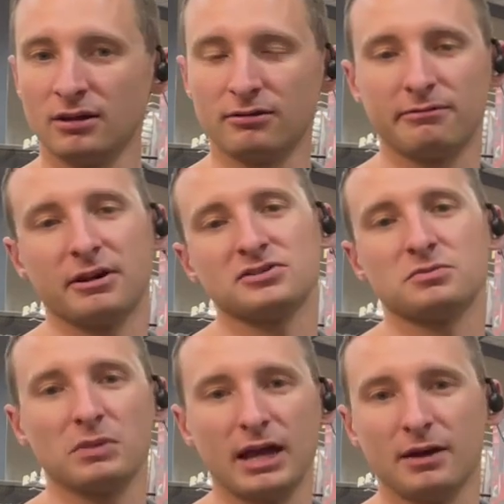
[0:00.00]
We've got some
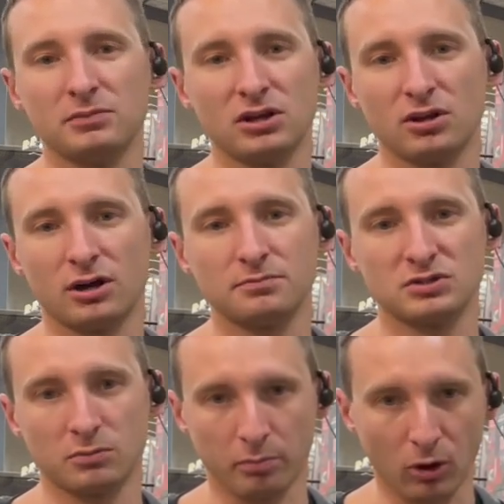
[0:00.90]
cabinet knobs
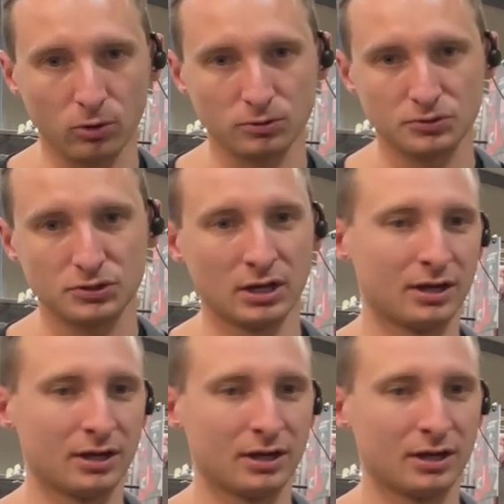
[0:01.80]
and poles,